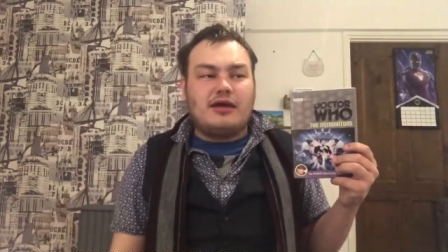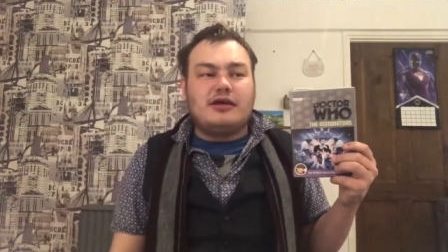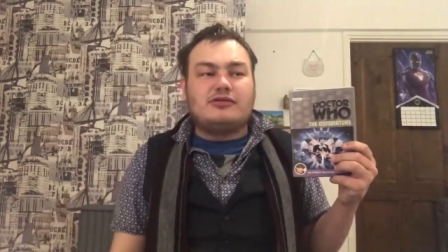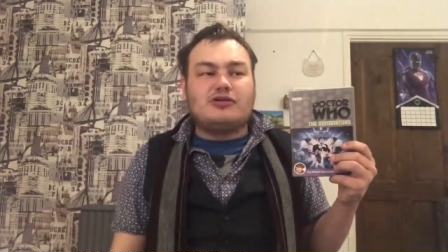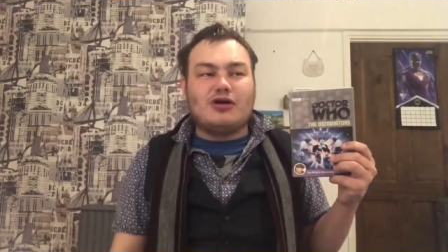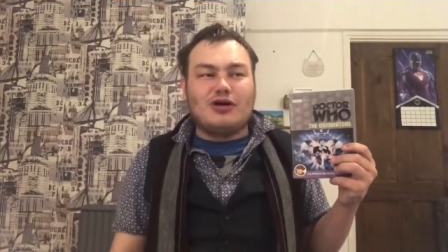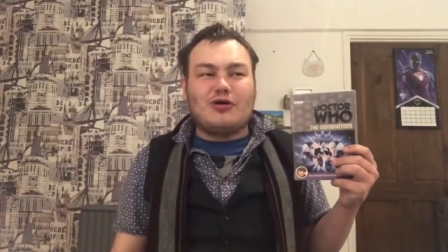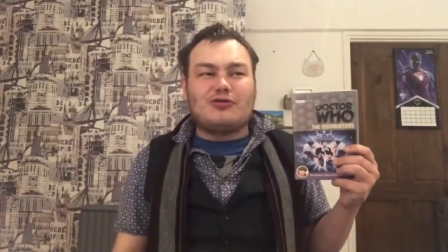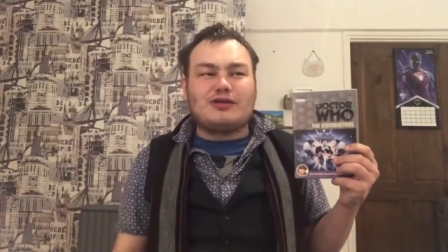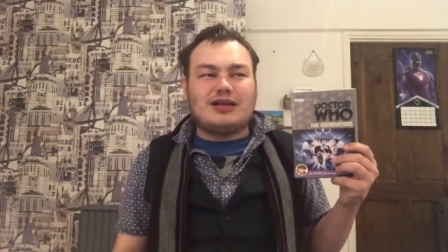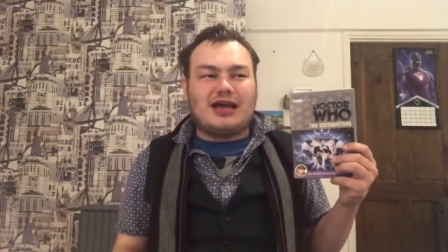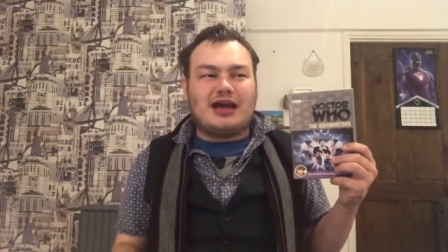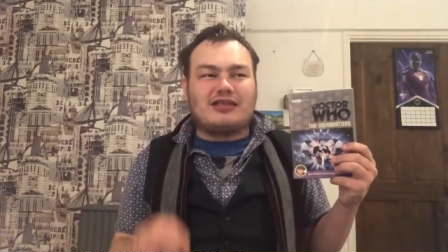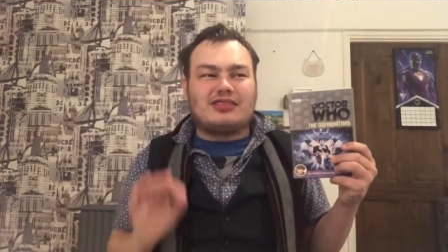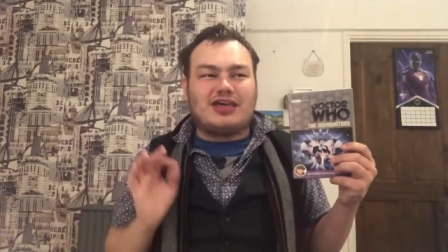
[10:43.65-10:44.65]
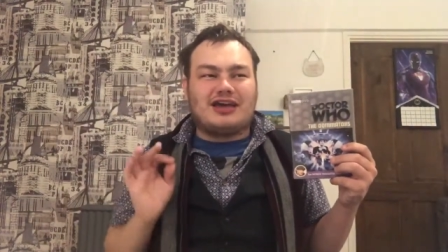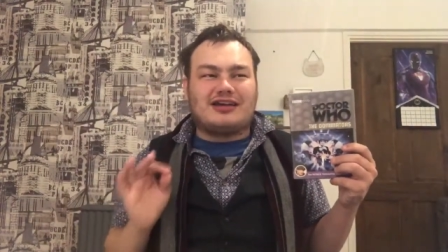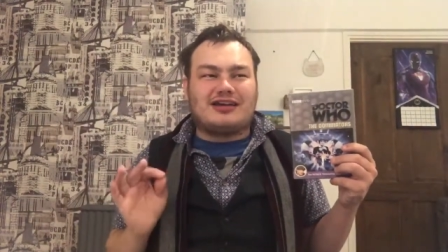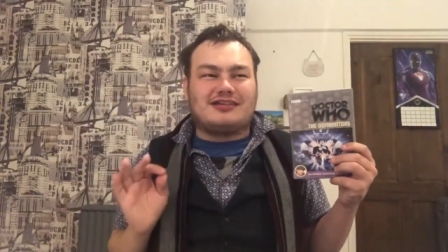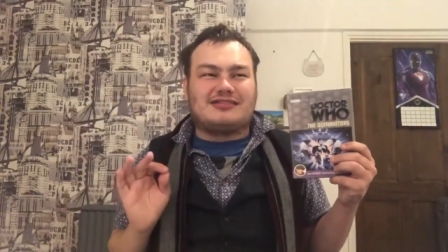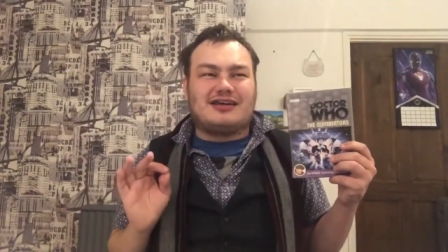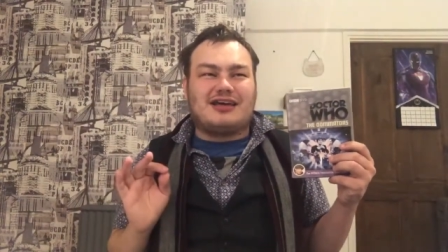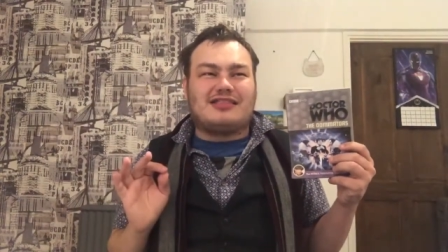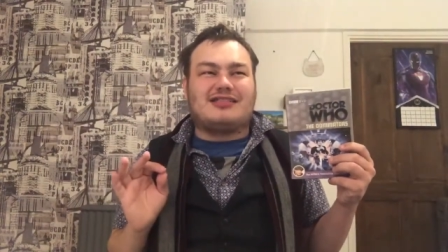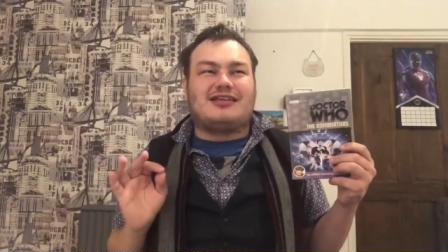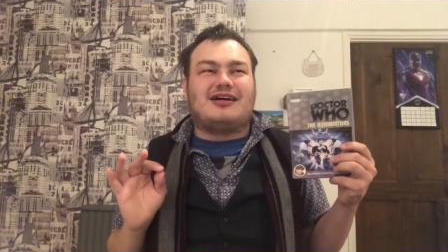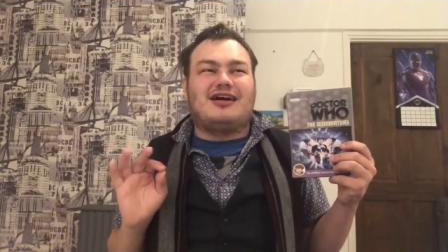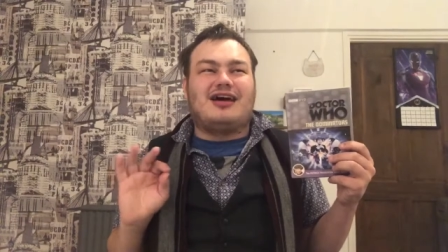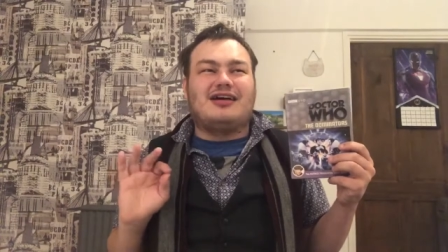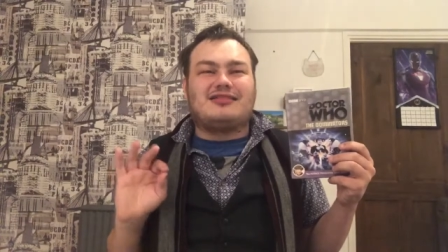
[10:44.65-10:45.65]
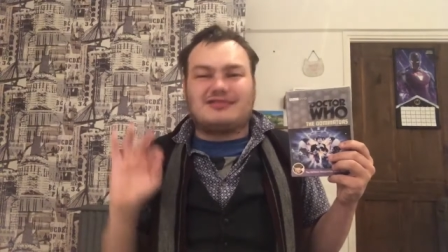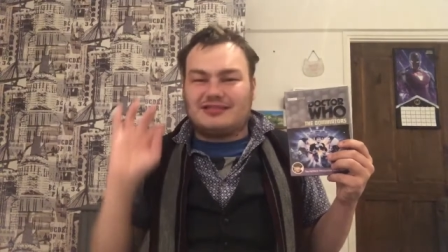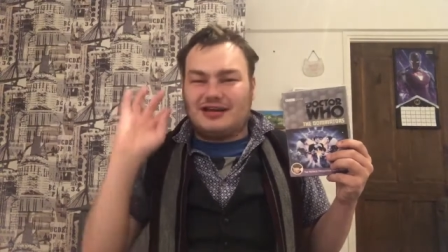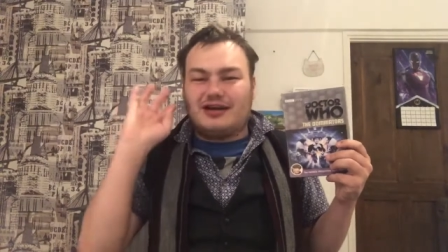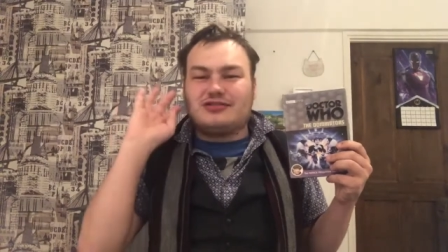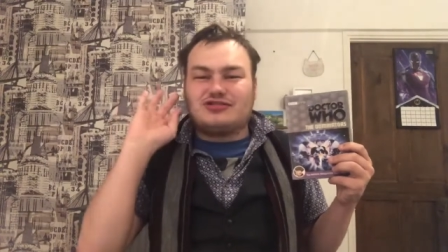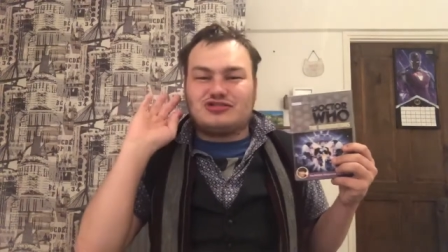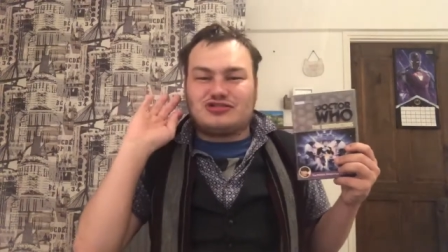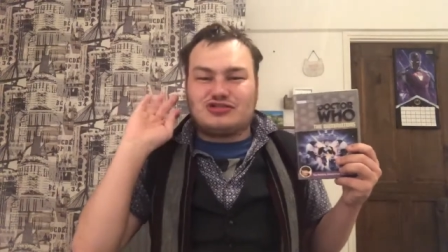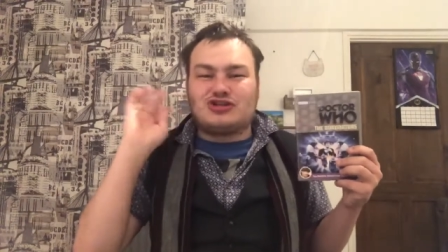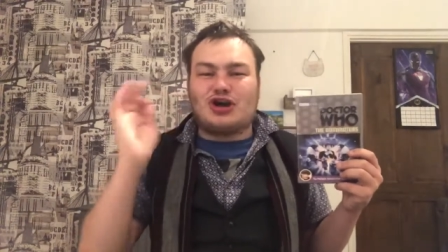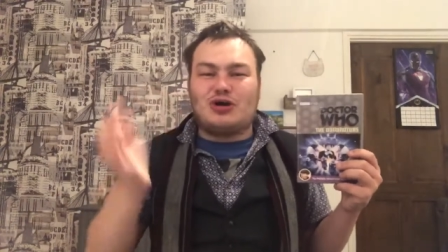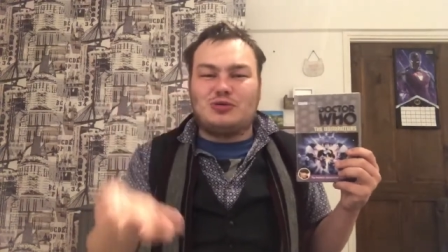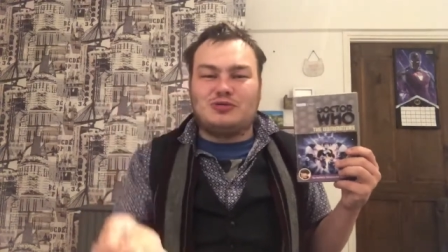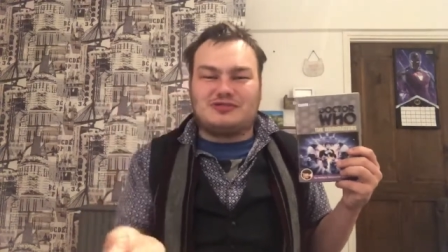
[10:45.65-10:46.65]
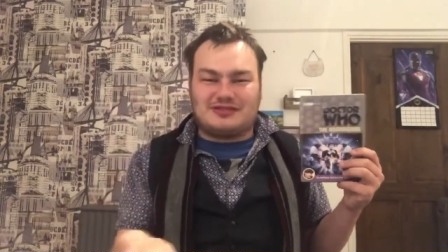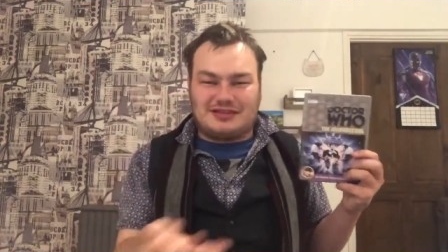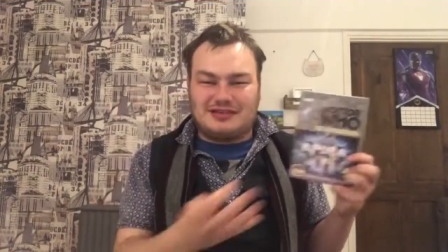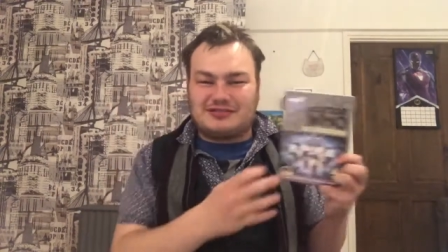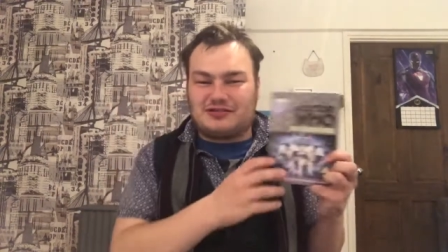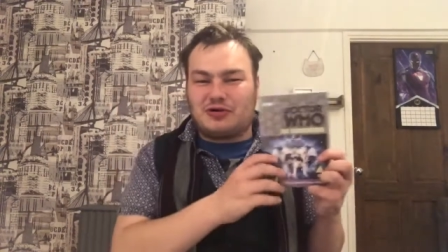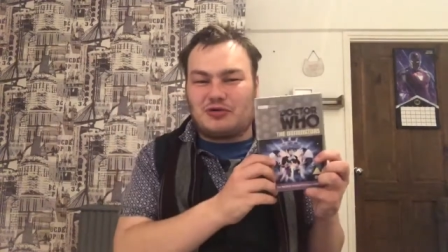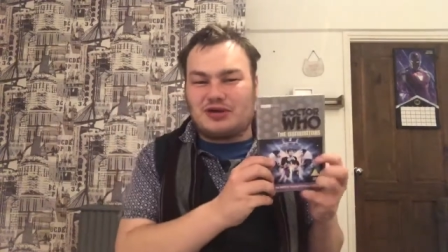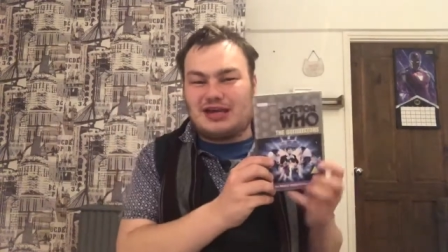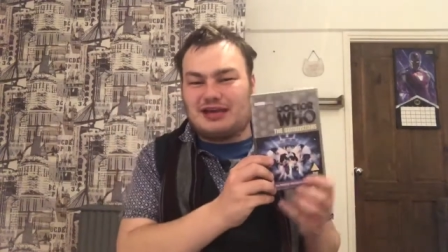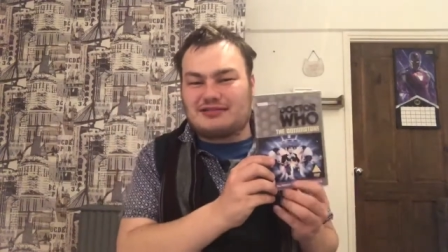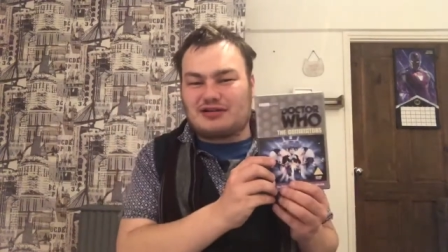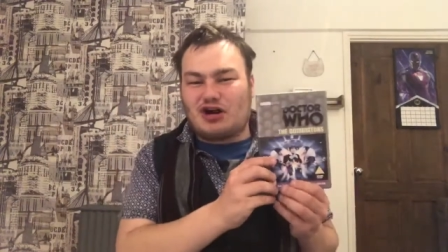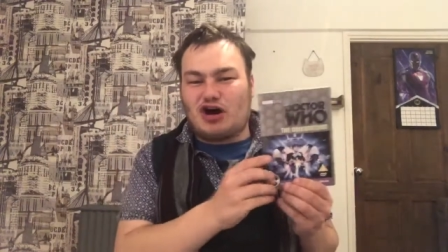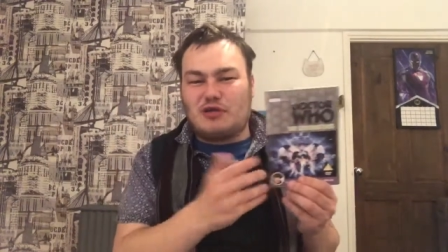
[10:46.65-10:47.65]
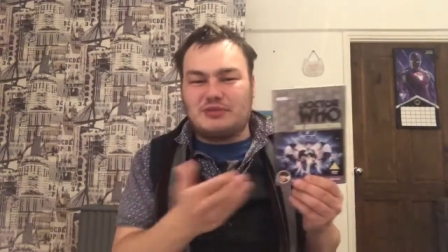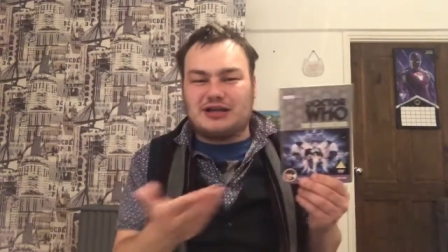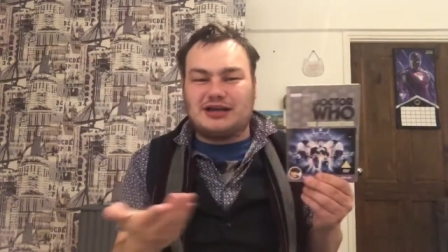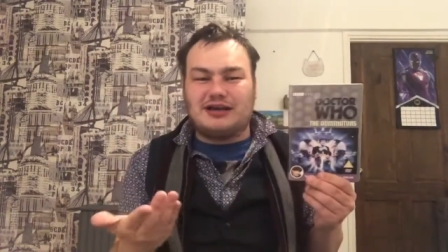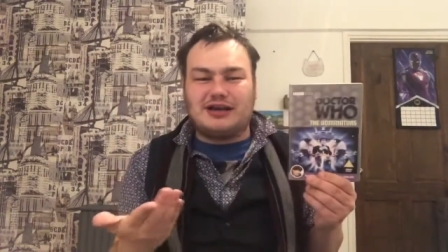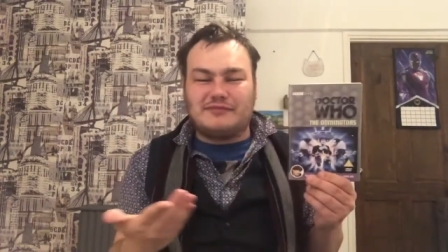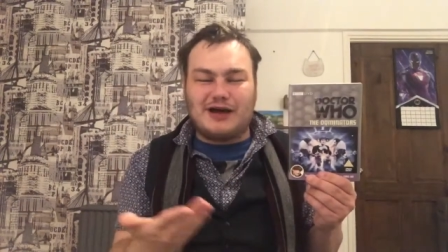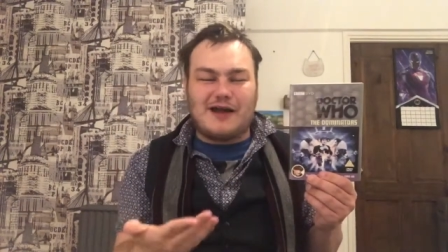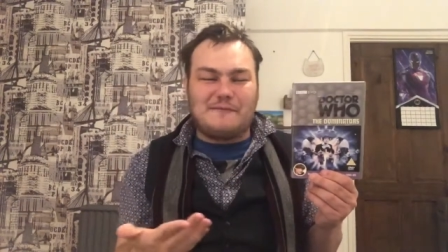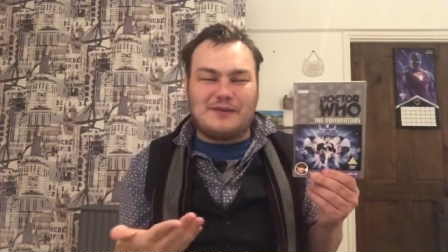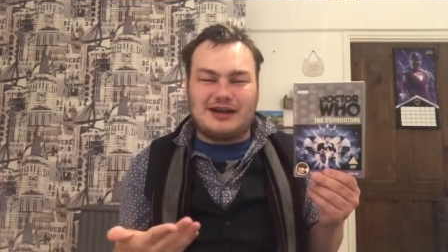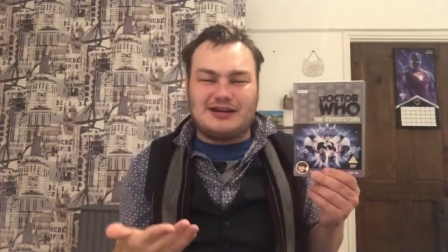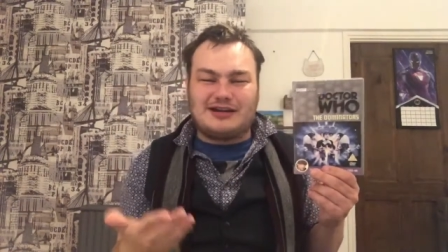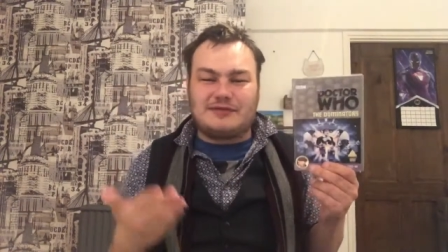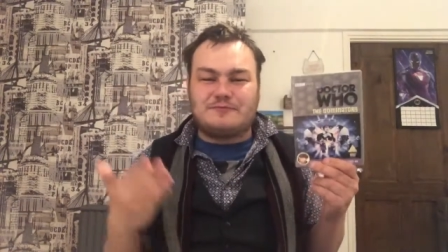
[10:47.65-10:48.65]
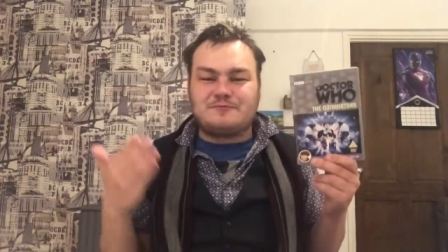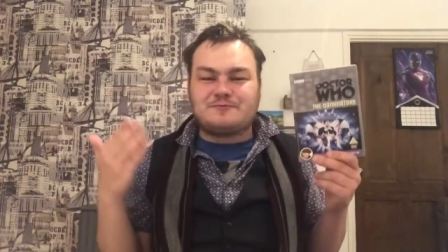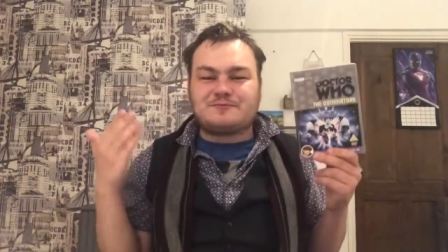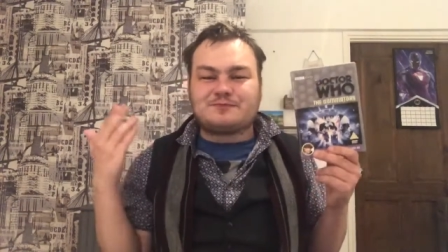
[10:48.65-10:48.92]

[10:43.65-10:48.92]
Not only, I think, is it shows this story is a comedy. In my opinion,